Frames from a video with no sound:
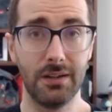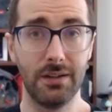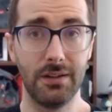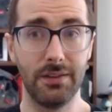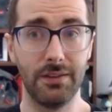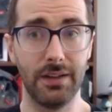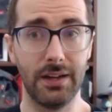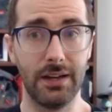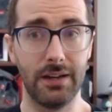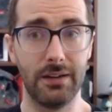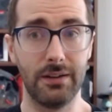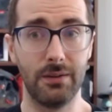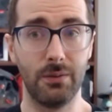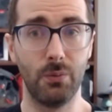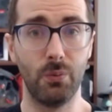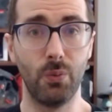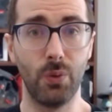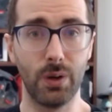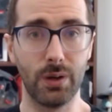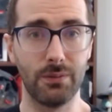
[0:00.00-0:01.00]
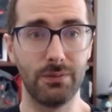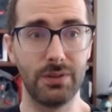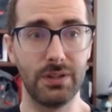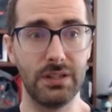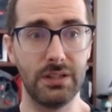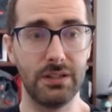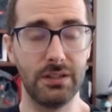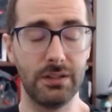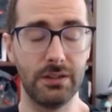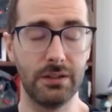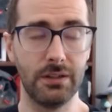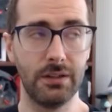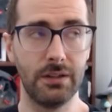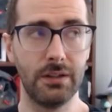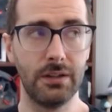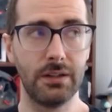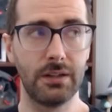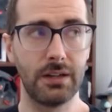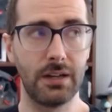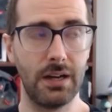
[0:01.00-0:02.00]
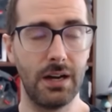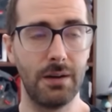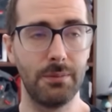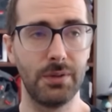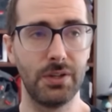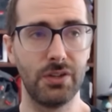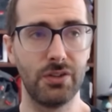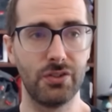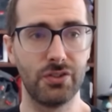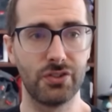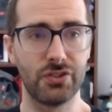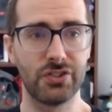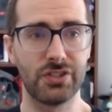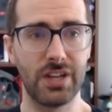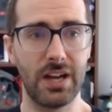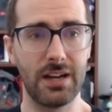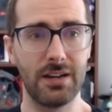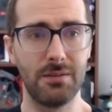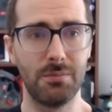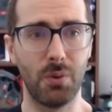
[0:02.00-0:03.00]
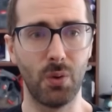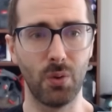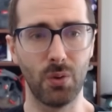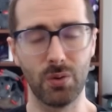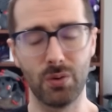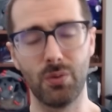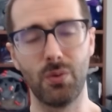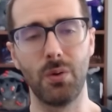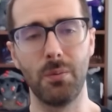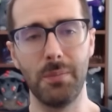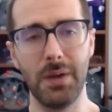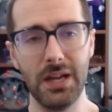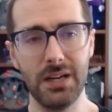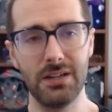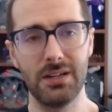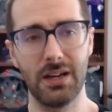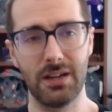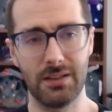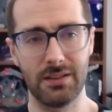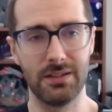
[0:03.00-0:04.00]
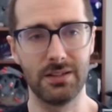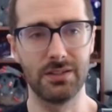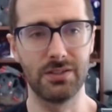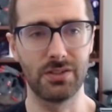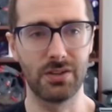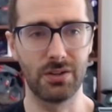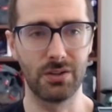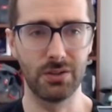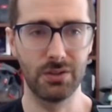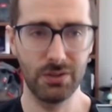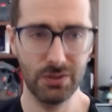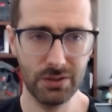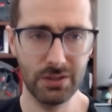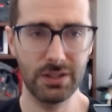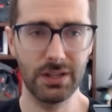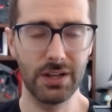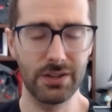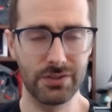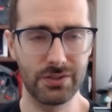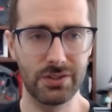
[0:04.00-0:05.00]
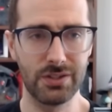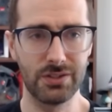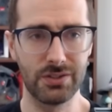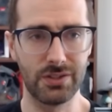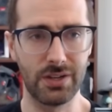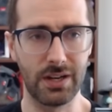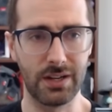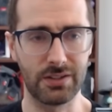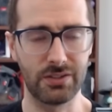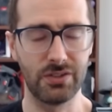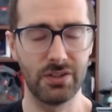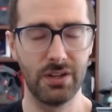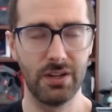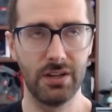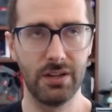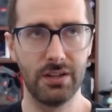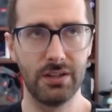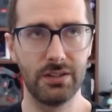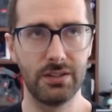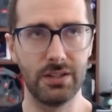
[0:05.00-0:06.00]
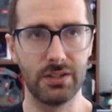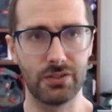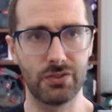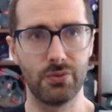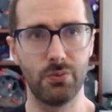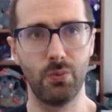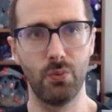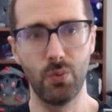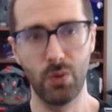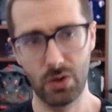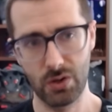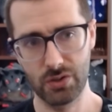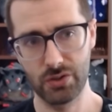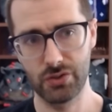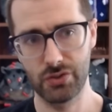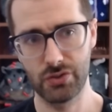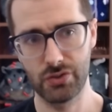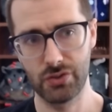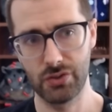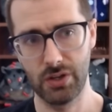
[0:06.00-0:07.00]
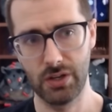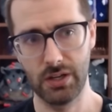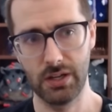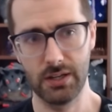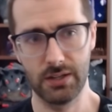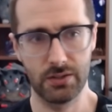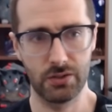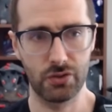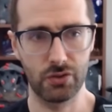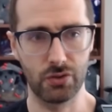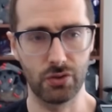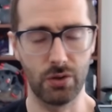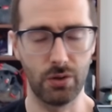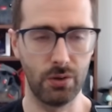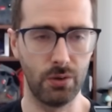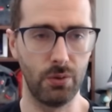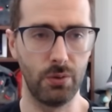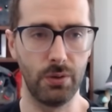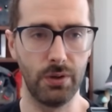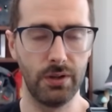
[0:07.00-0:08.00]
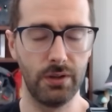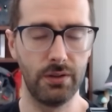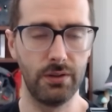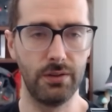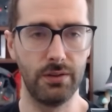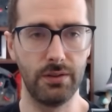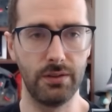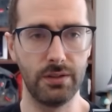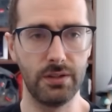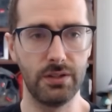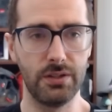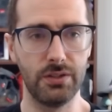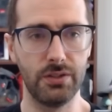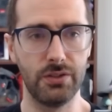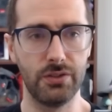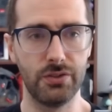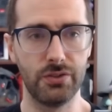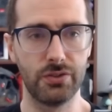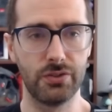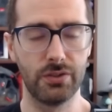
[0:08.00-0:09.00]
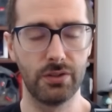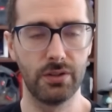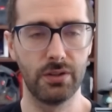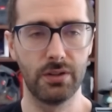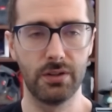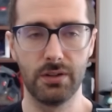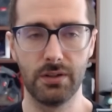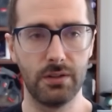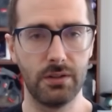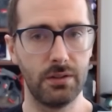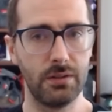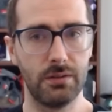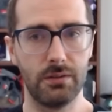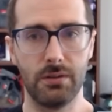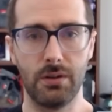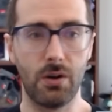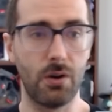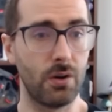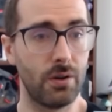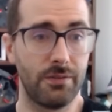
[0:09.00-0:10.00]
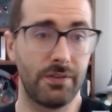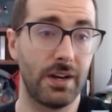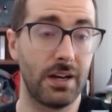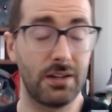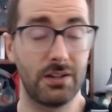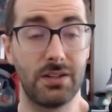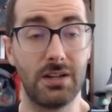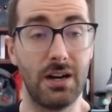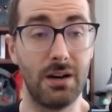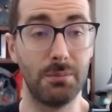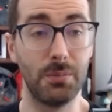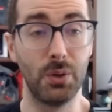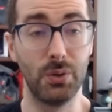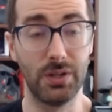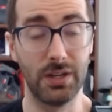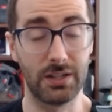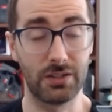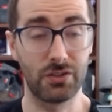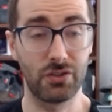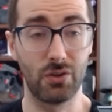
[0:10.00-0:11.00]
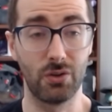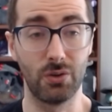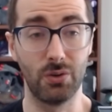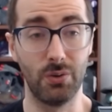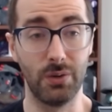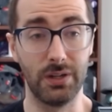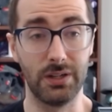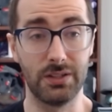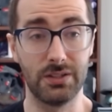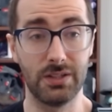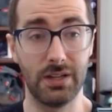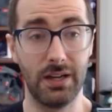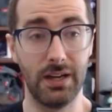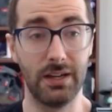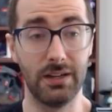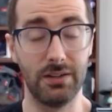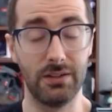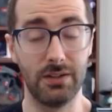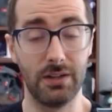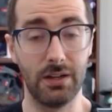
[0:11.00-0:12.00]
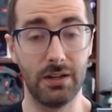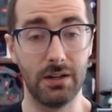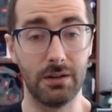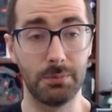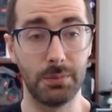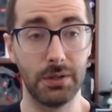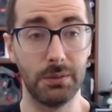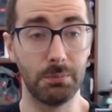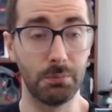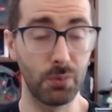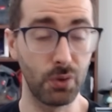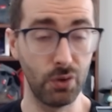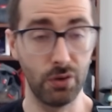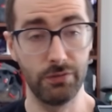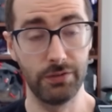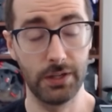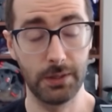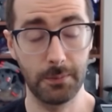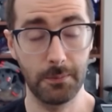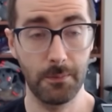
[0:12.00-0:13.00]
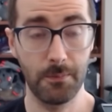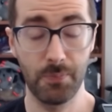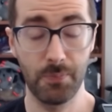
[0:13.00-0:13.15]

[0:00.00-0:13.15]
that one of the common sideboard or main deck things that are good against these decks gets worse, and so these artifact combo decks are going to end up improving.